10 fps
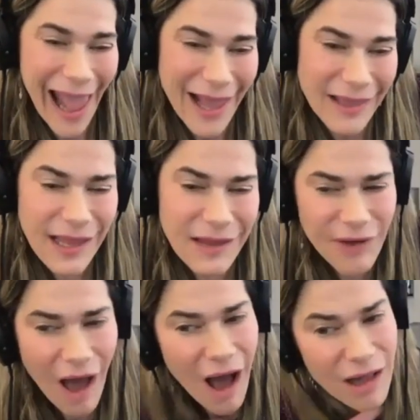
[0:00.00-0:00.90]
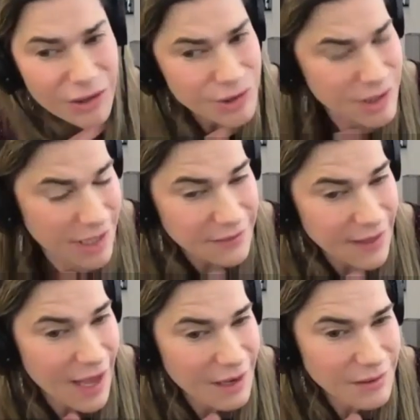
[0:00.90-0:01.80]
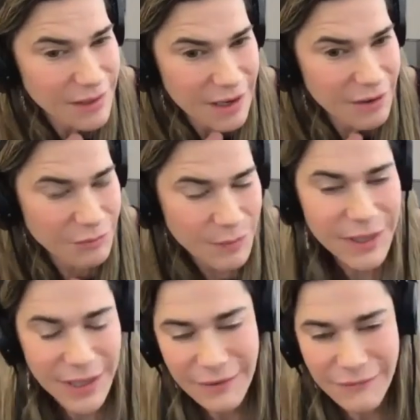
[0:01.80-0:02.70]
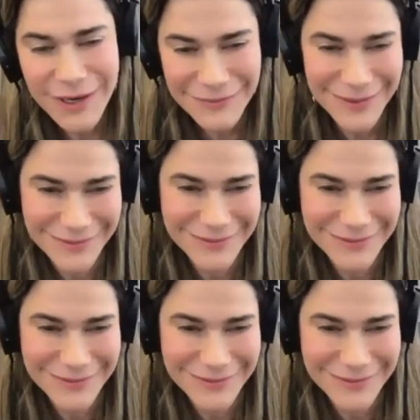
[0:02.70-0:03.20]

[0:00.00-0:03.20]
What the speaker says: think they have collars like that, but right.